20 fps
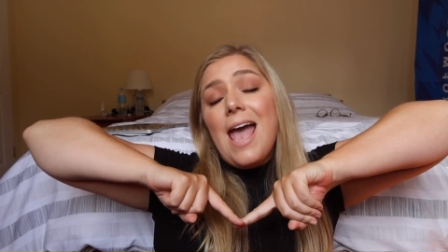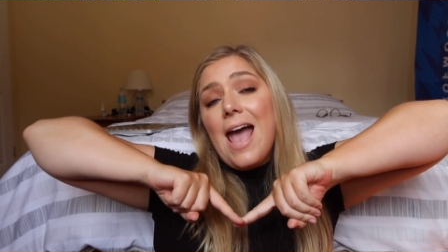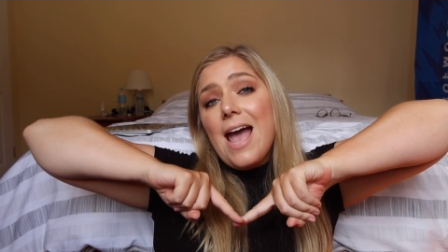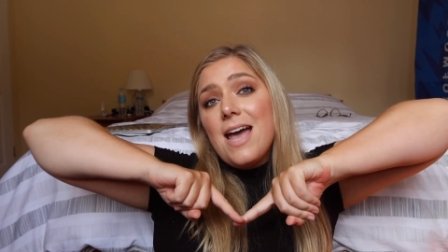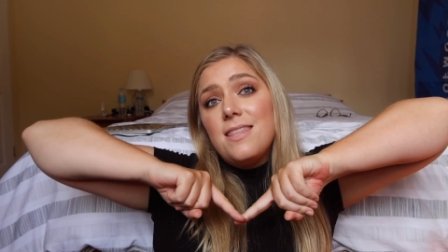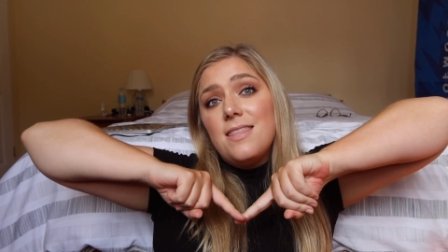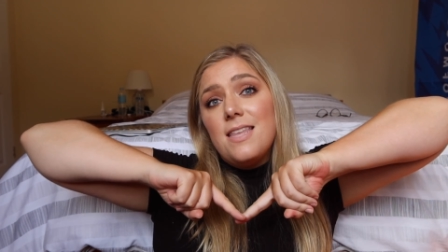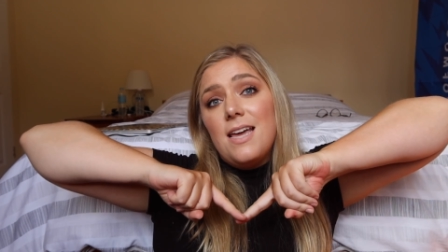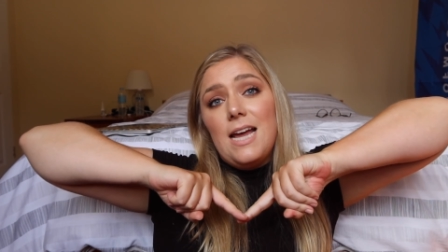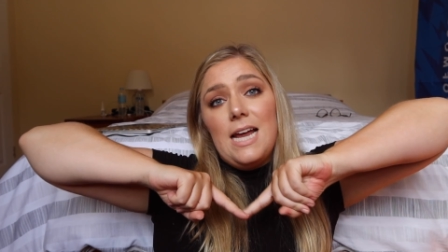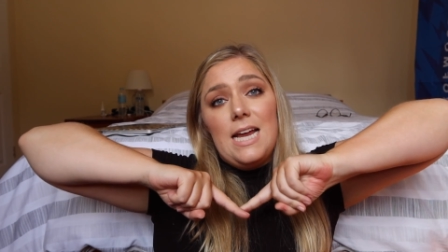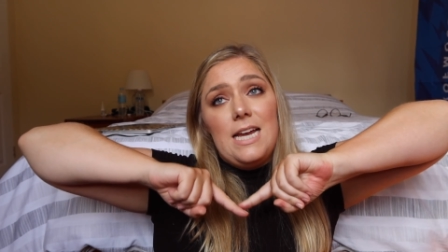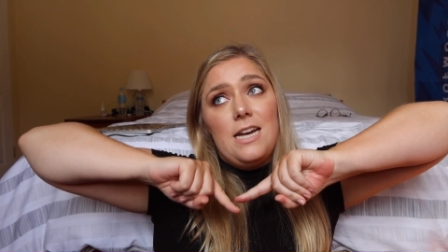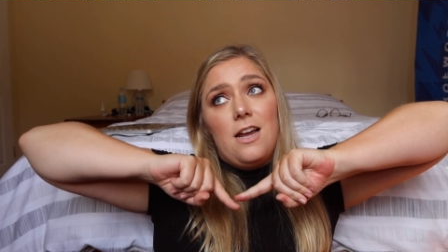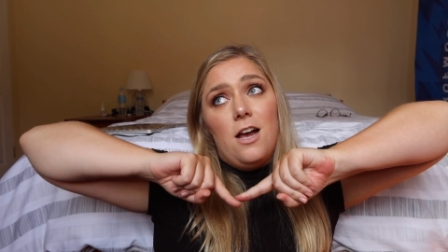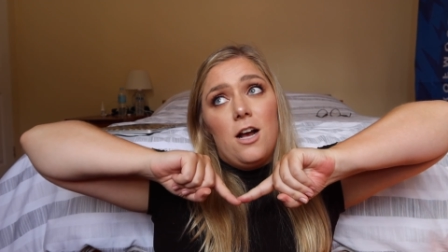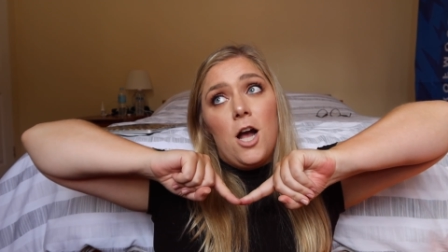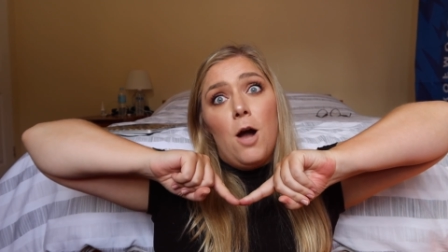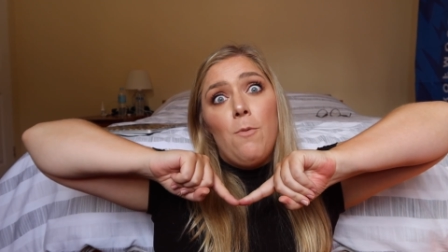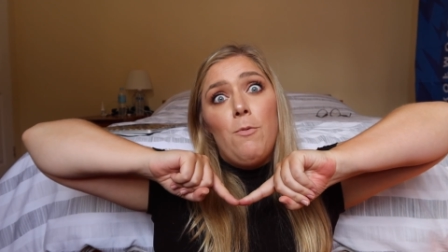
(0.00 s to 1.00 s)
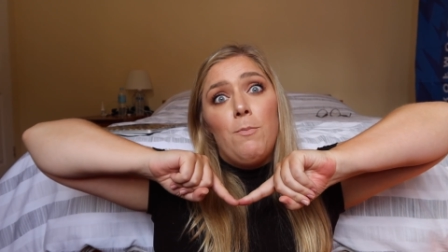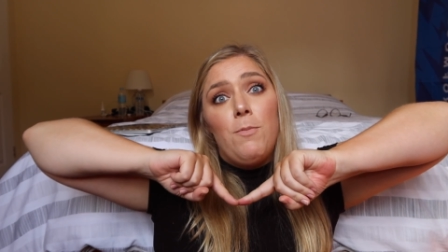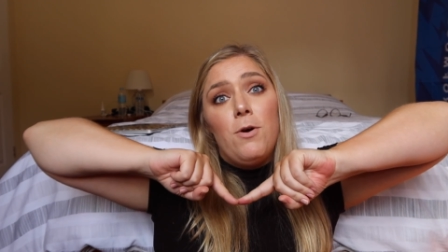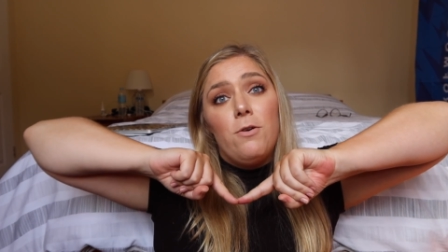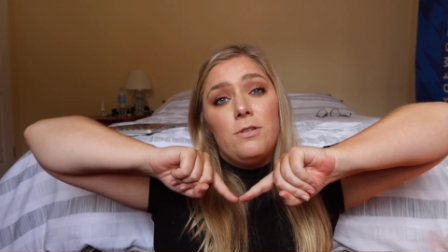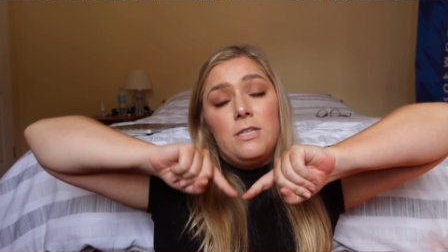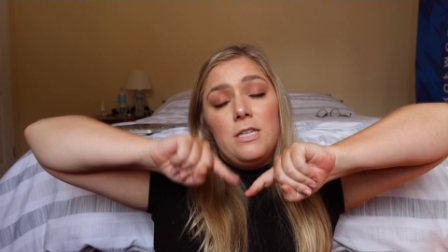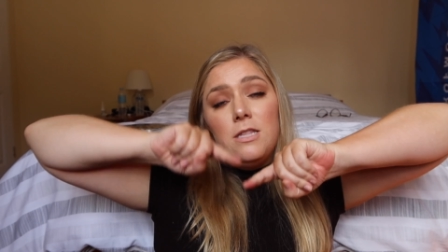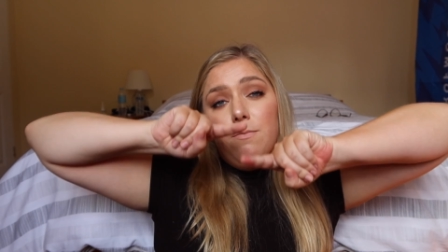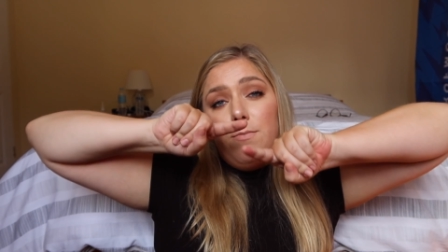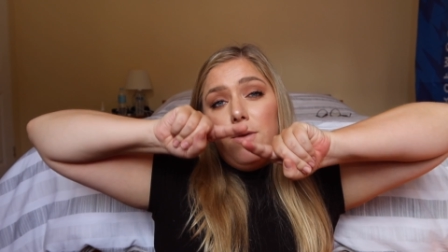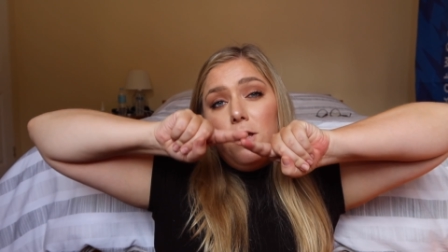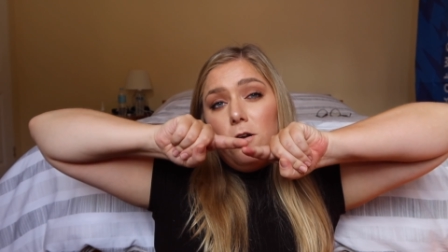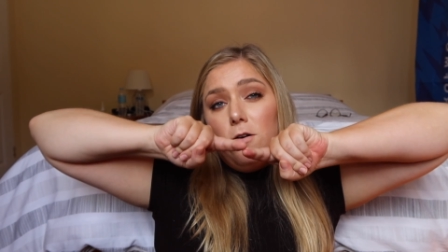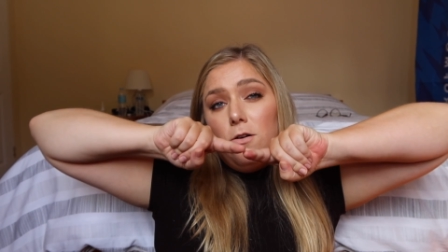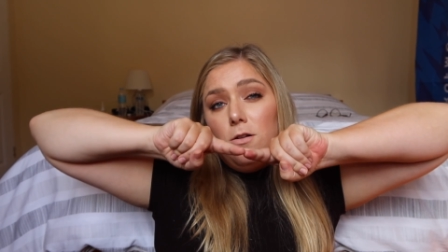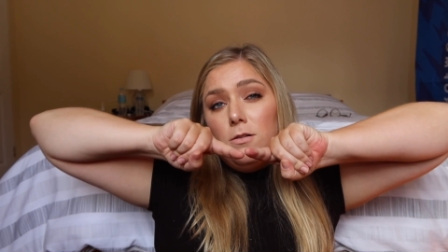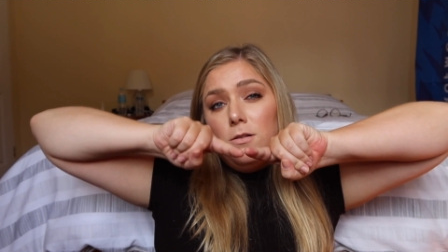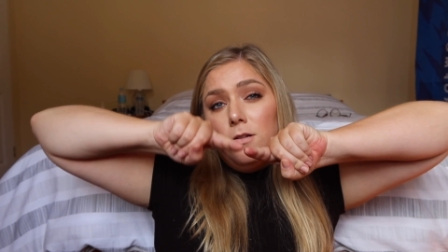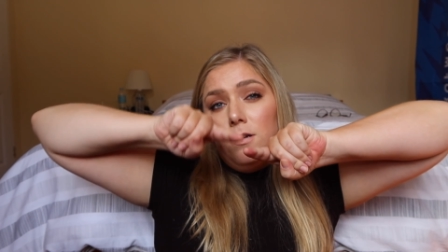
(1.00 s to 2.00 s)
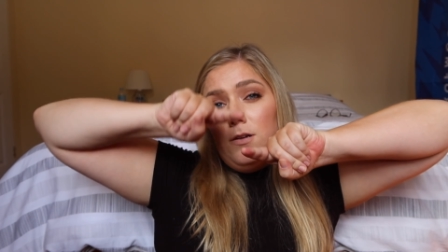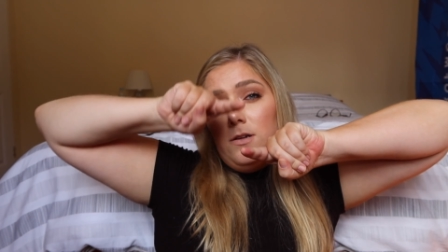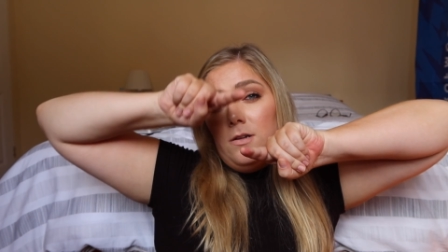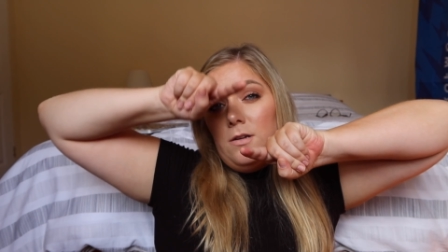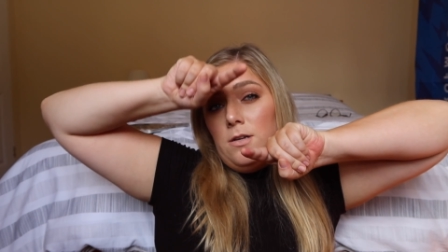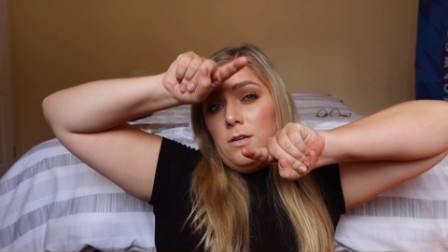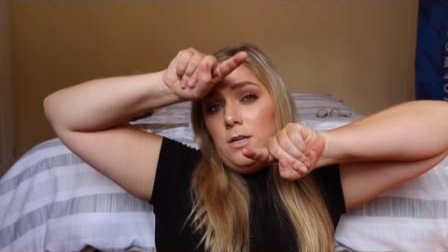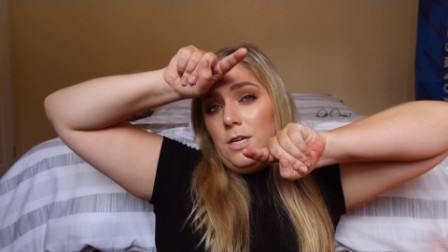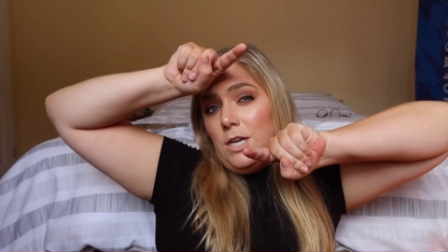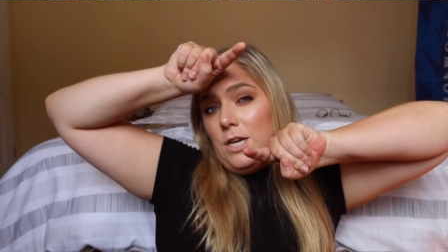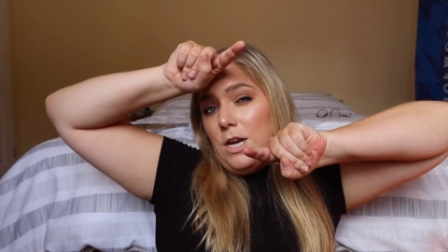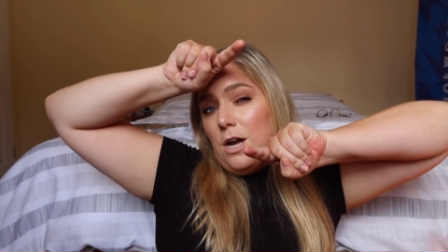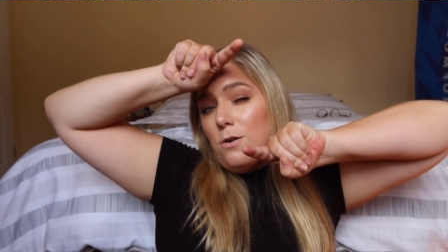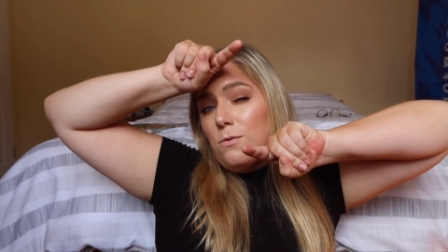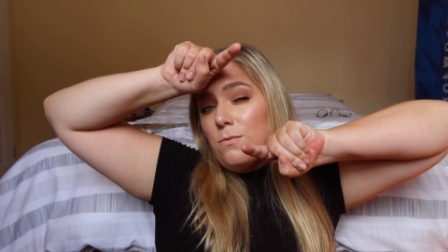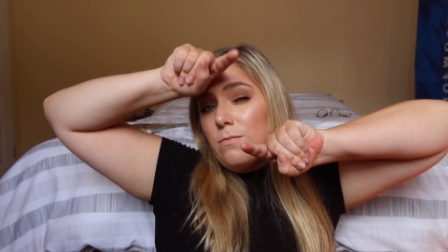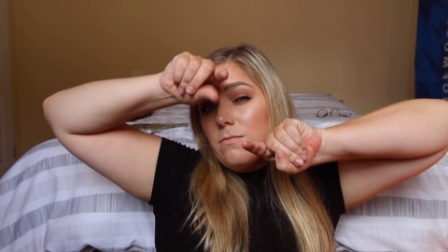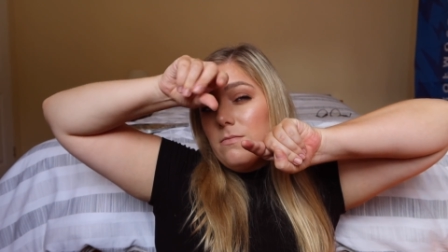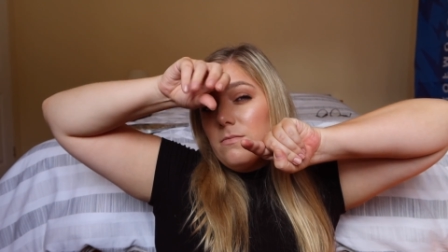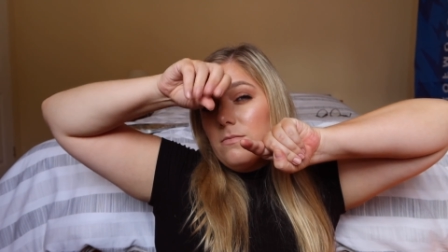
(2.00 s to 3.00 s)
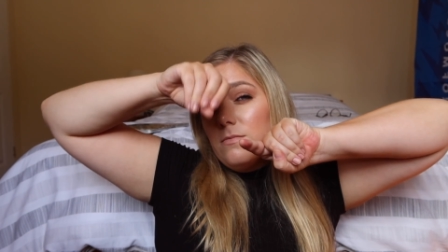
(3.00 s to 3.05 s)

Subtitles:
And then a couple boats in the middle, you know,